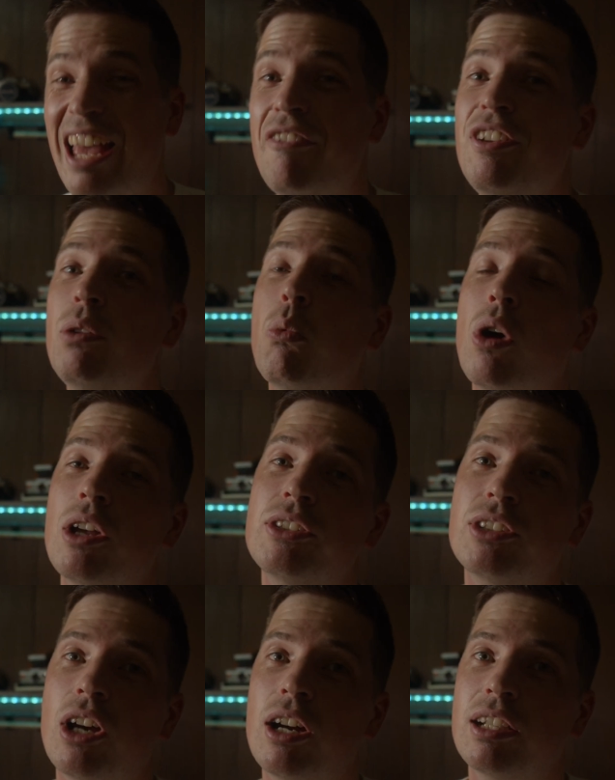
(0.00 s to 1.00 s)
If he was
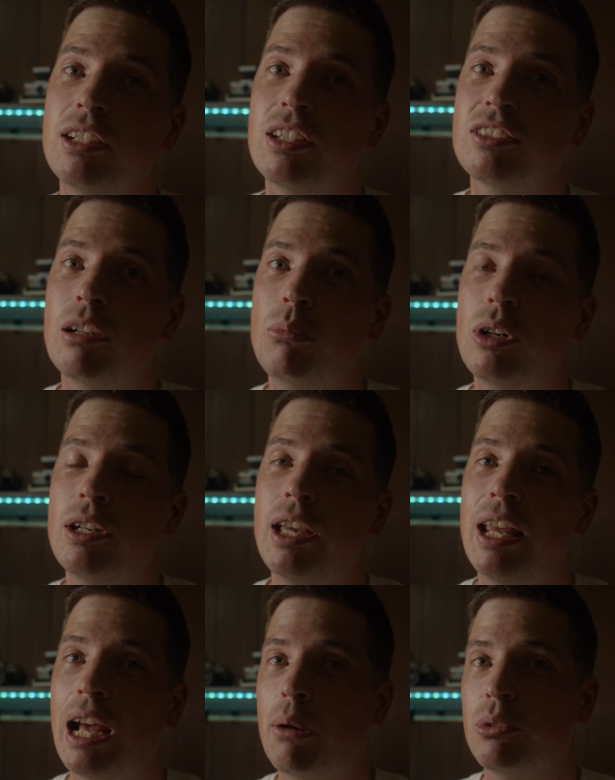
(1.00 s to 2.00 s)
talking to someone
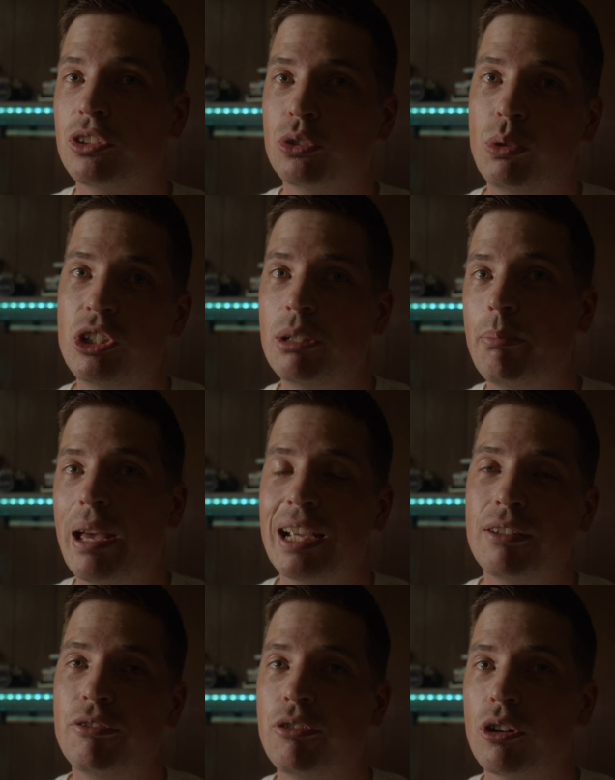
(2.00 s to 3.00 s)
and I was switching
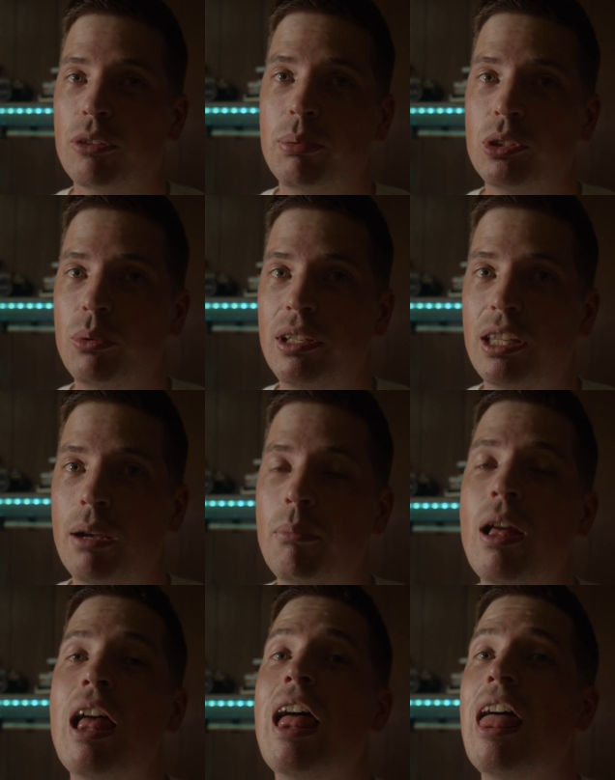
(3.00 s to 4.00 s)
back and forth between them,
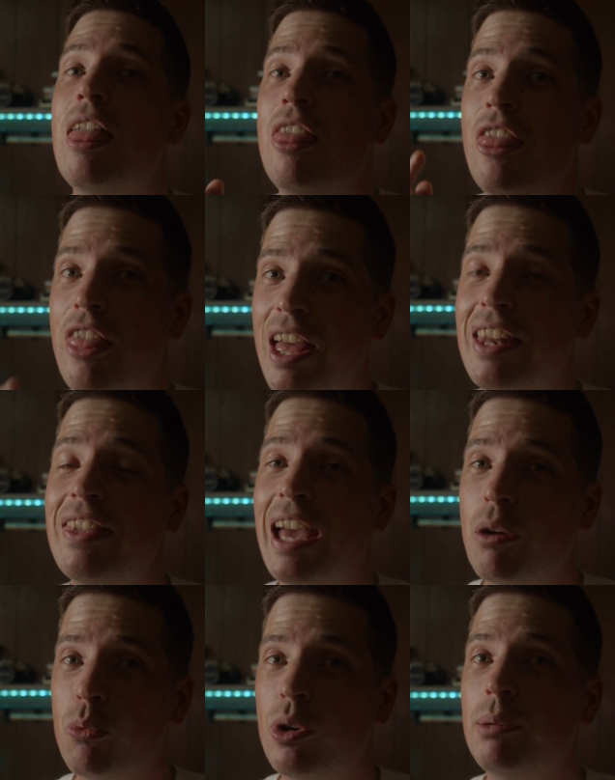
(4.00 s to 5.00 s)
then
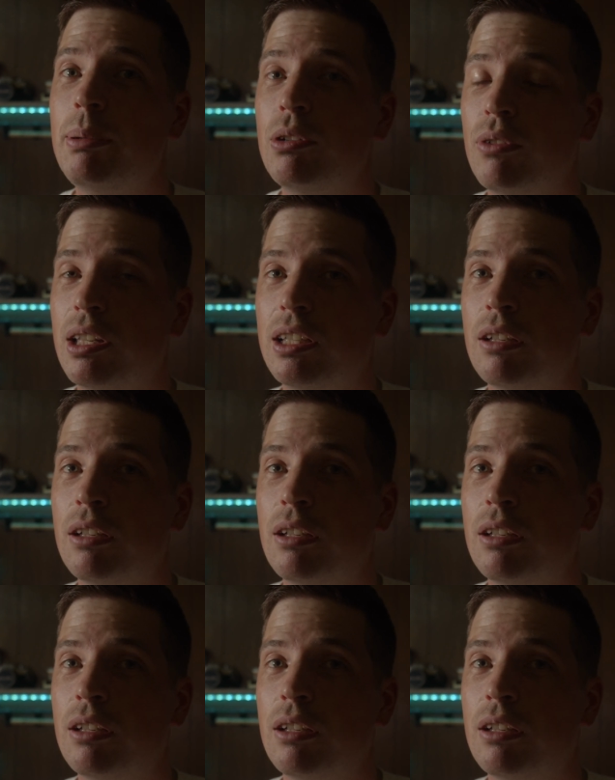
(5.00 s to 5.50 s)
that would be really